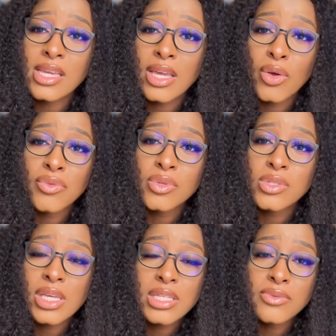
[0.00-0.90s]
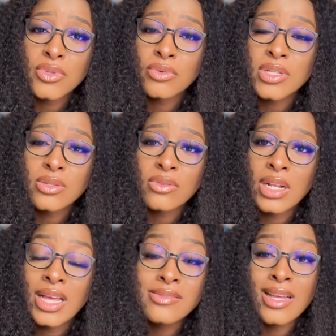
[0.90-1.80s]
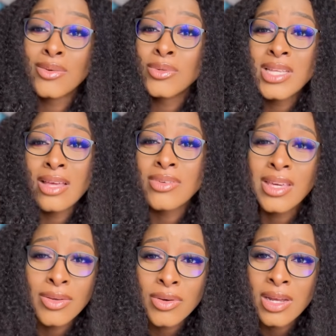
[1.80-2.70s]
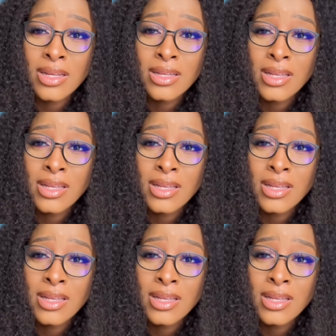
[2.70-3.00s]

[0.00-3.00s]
care of those kids for the rest of their lives and not have a career.